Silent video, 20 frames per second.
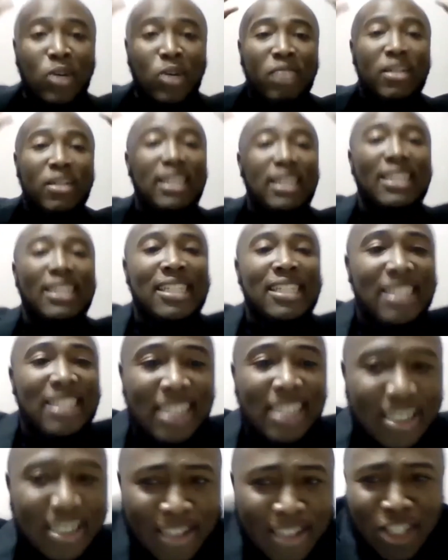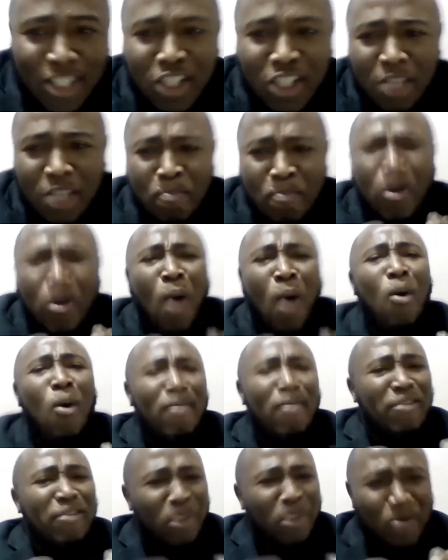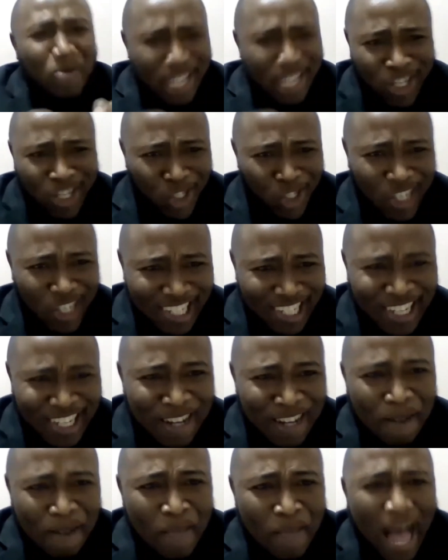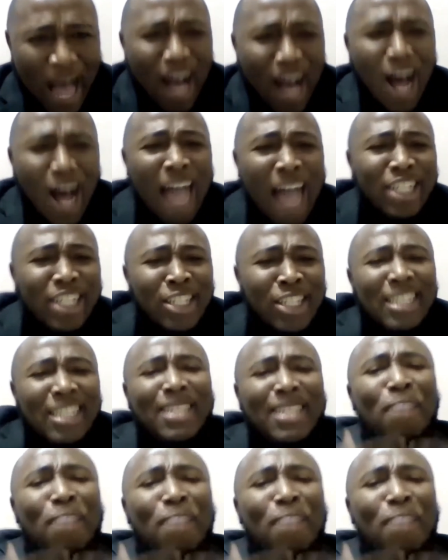even need to see it. This is the power of our foundation. I, I just need to